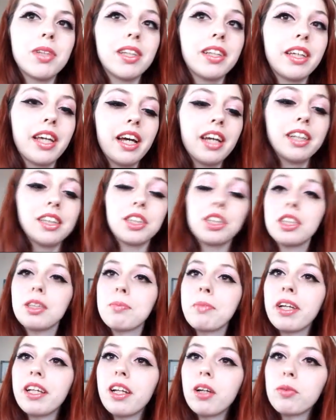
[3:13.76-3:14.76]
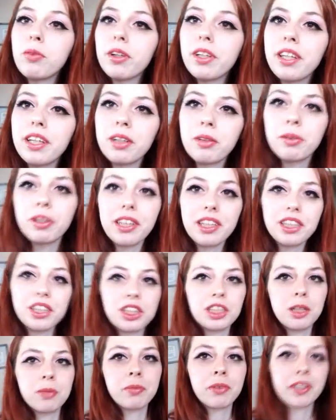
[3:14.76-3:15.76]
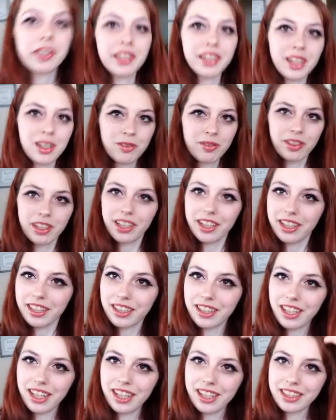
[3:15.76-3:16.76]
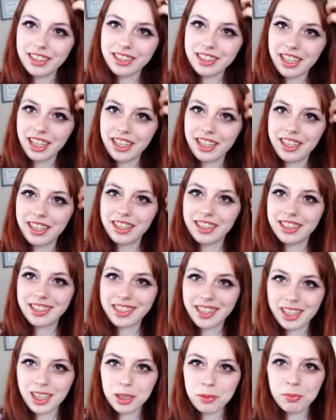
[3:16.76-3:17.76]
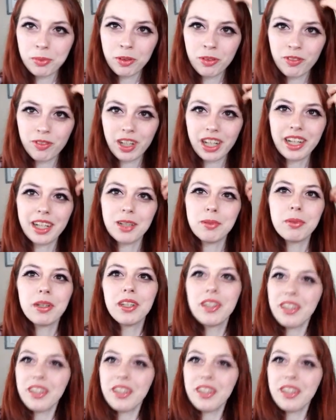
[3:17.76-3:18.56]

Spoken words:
yeah, it just made everything really shimmery, and I feel like that is kind of the Sailor Moon vibe.